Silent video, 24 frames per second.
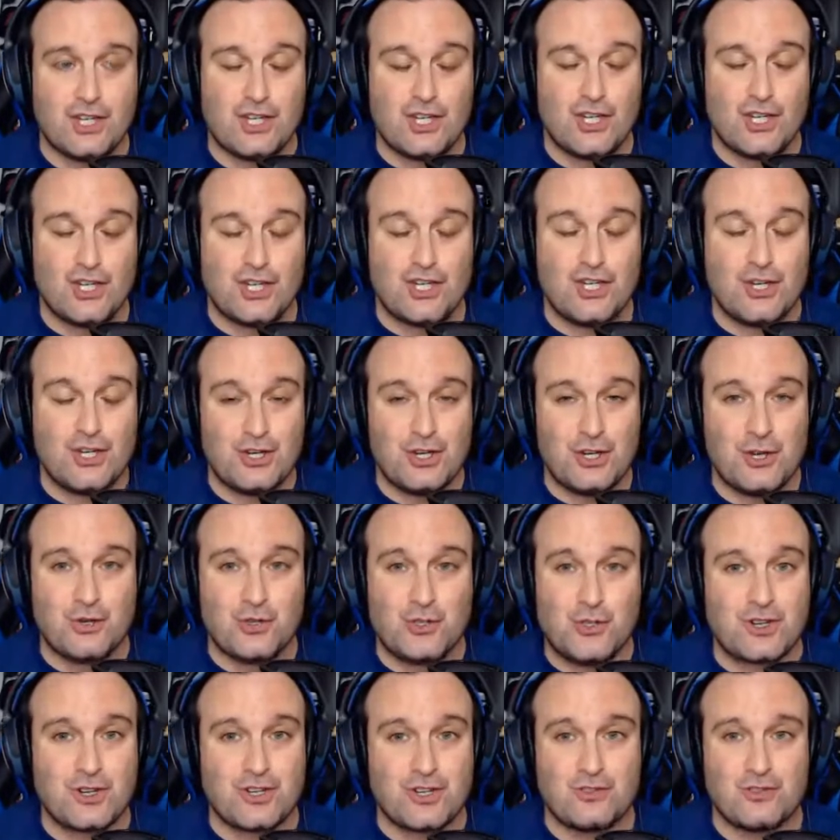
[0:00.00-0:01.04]

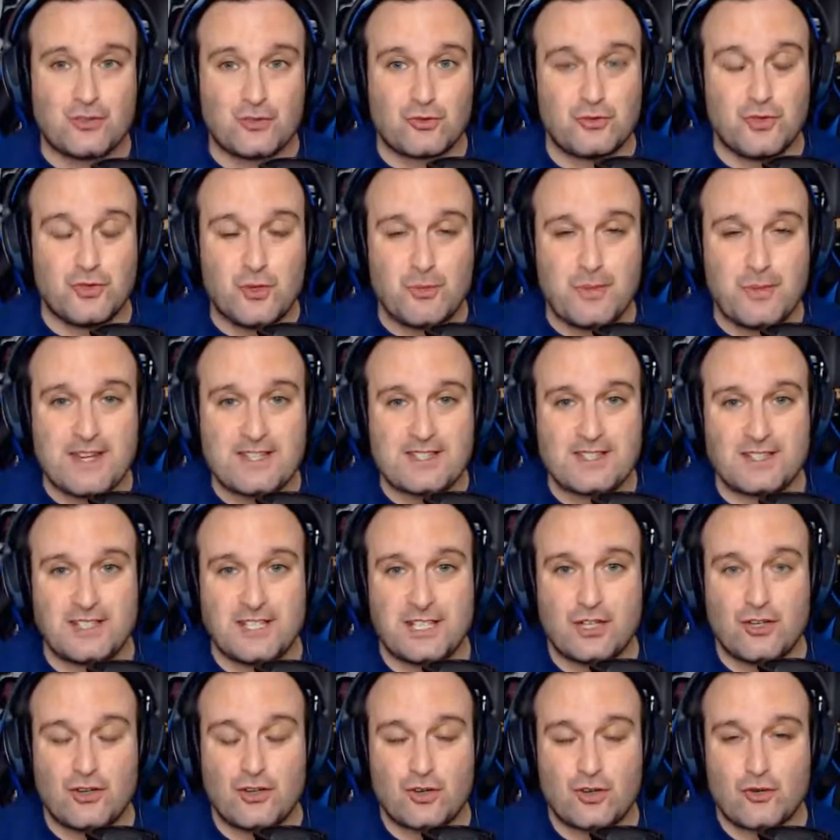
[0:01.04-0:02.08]
you basically
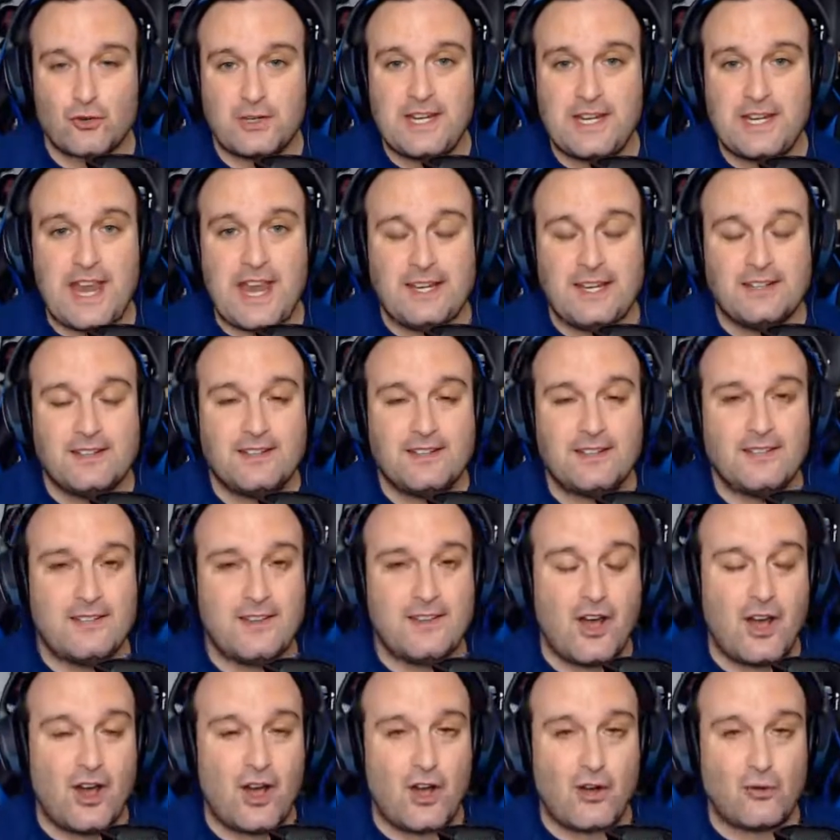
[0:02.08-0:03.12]
can create
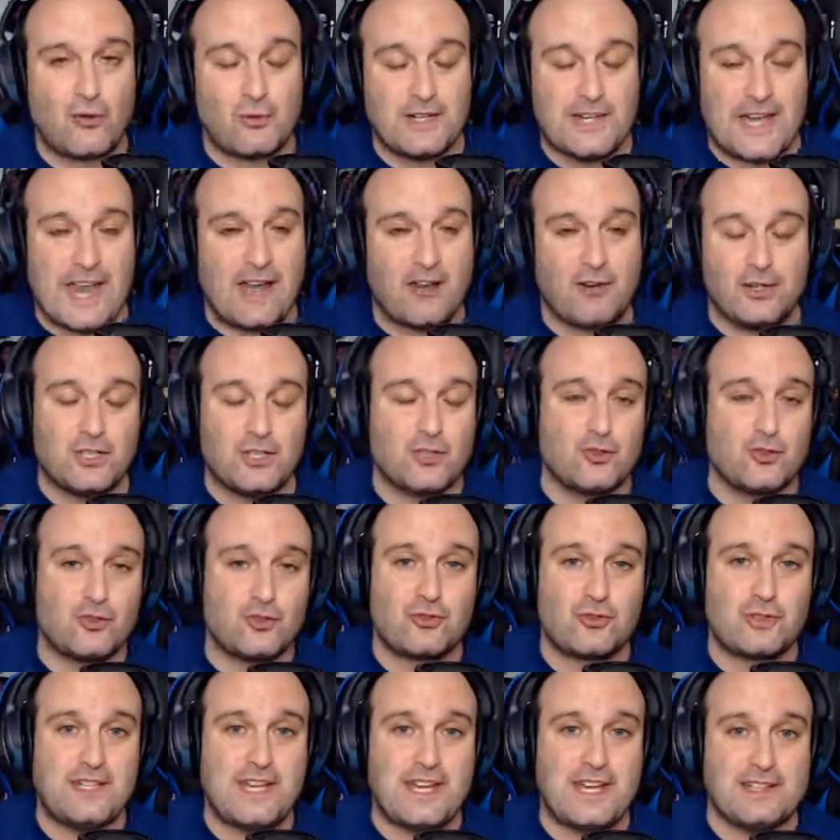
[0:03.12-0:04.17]
reality. You can
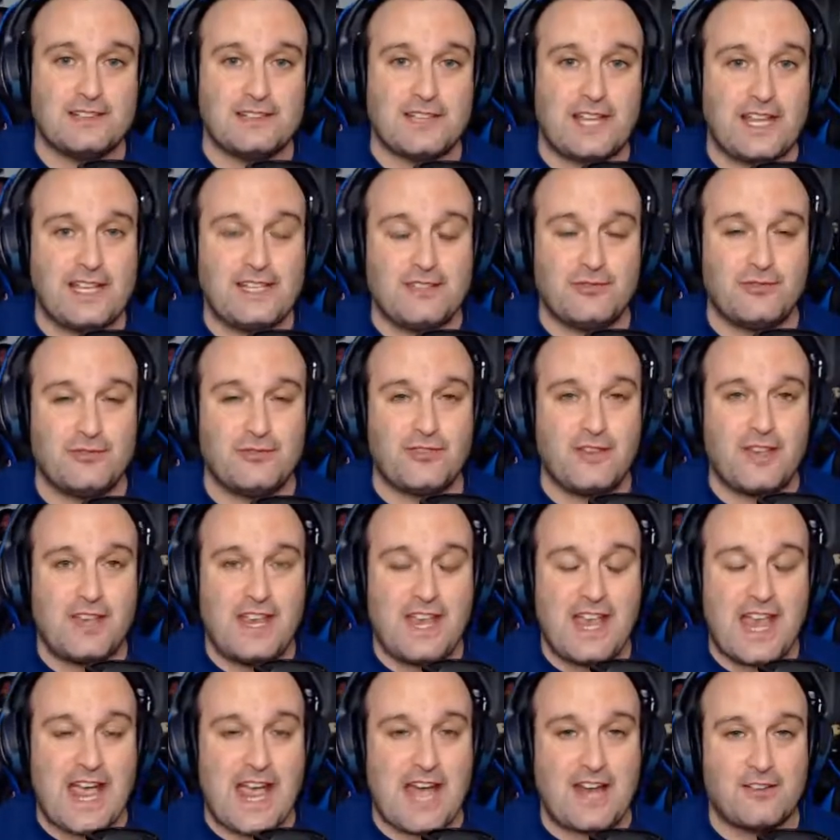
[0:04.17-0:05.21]
create life
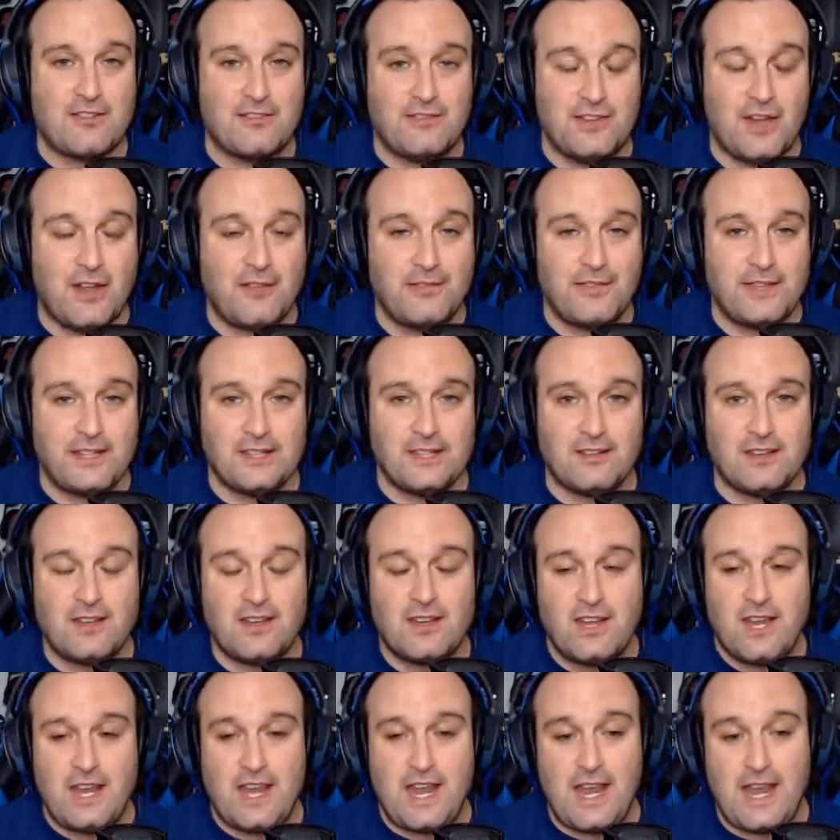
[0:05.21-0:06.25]
out of nothing.
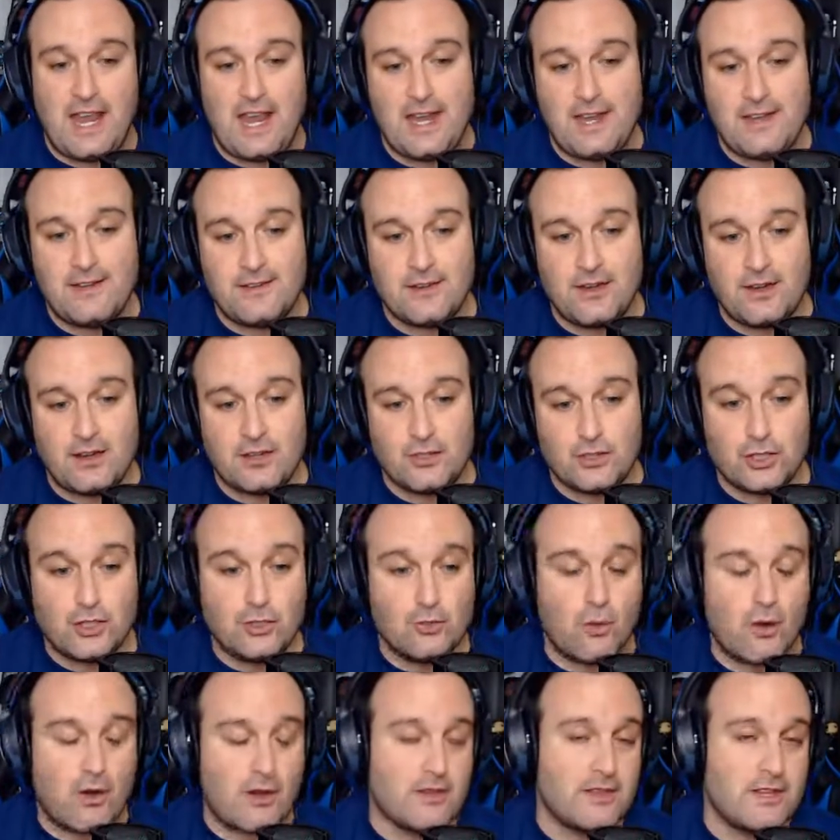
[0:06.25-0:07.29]
And
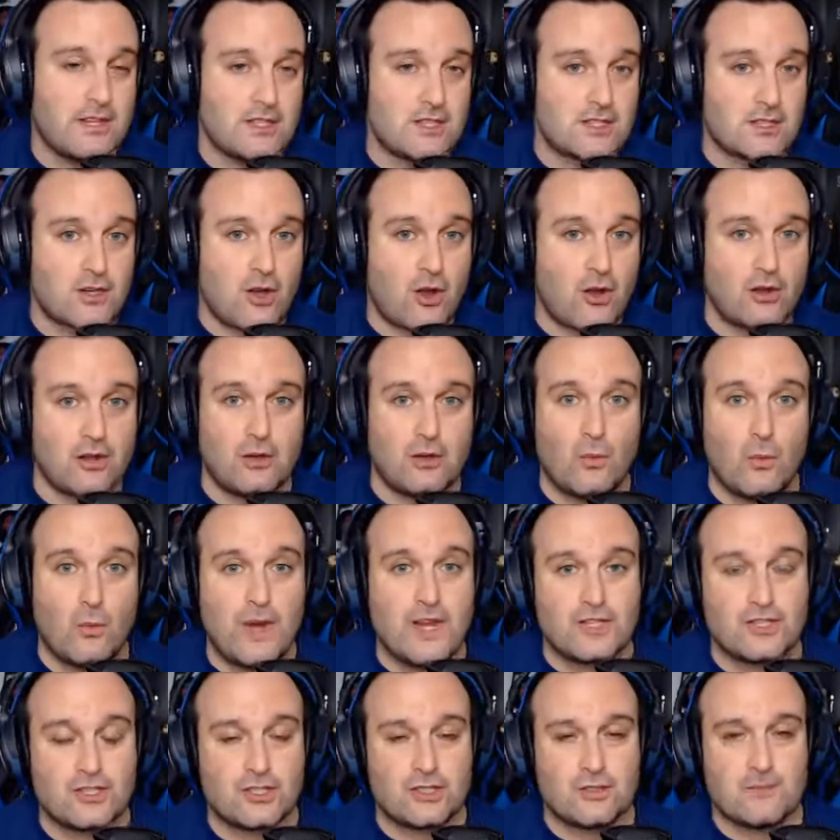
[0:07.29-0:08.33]
you are the Scarlet
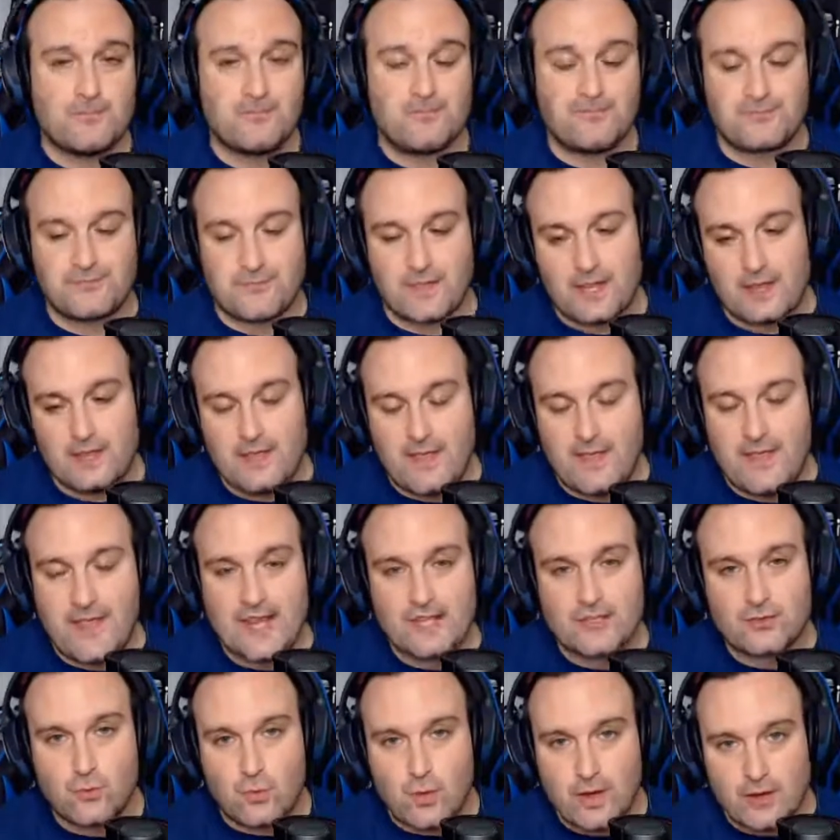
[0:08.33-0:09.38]
Witch. And then
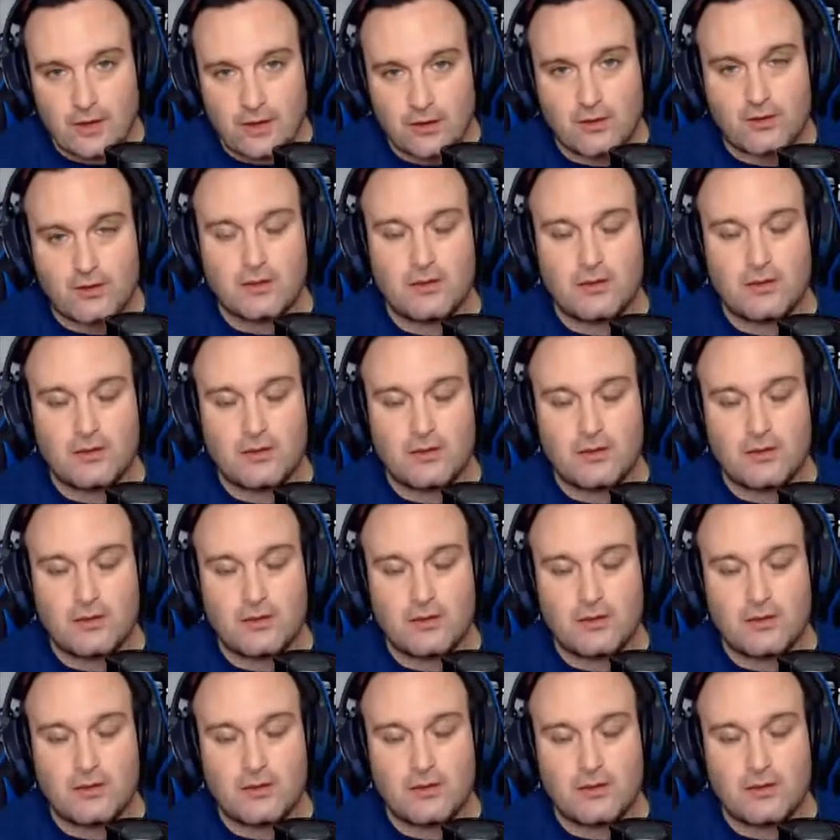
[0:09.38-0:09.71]
that's where